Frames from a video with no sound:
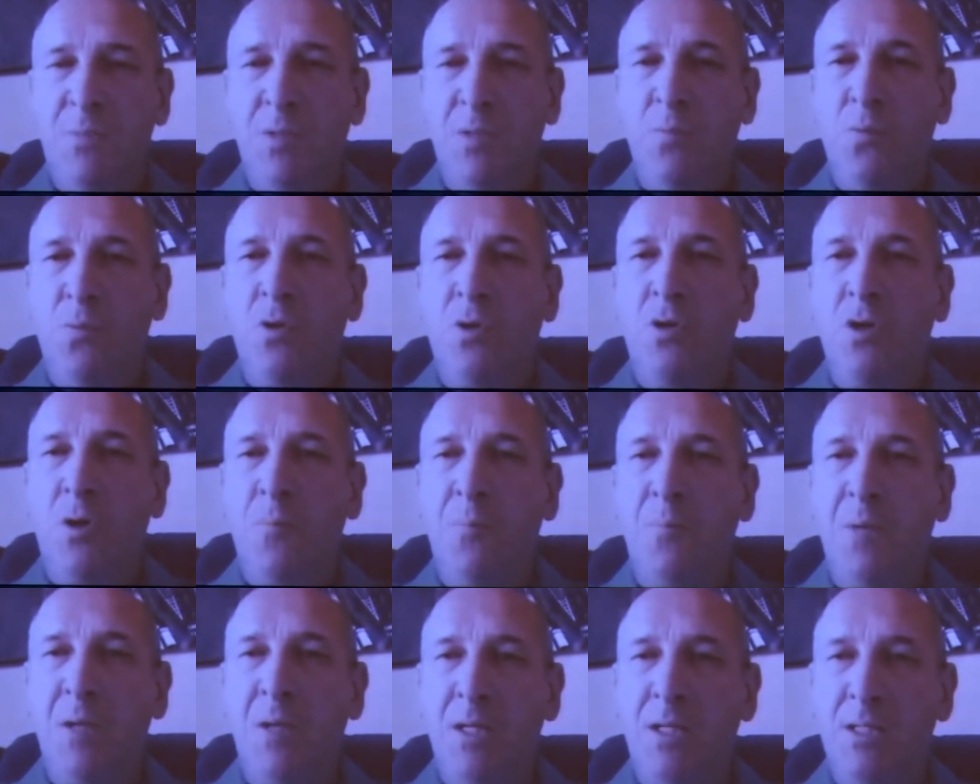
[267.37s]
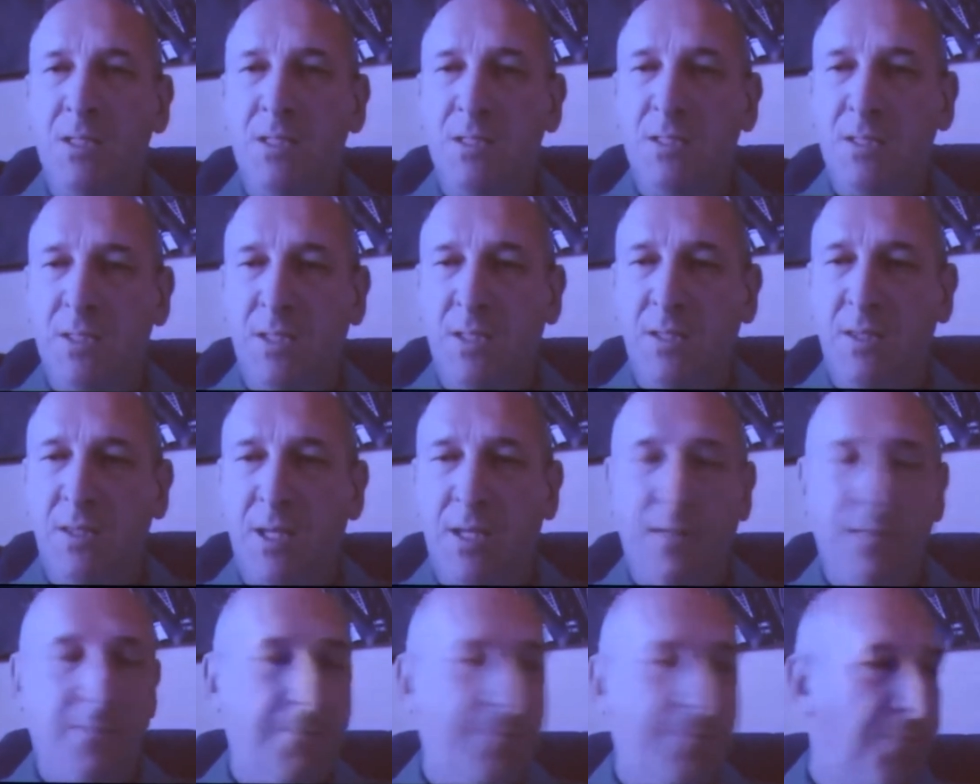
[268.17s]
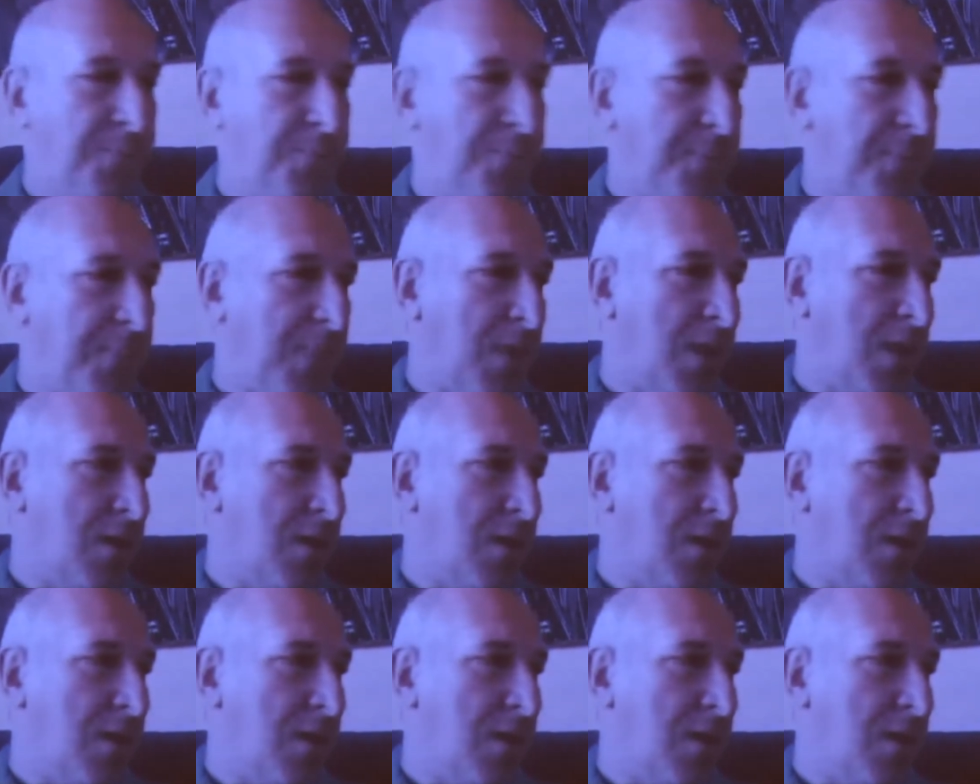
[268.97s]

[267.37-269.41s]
It's a bit more complex than that.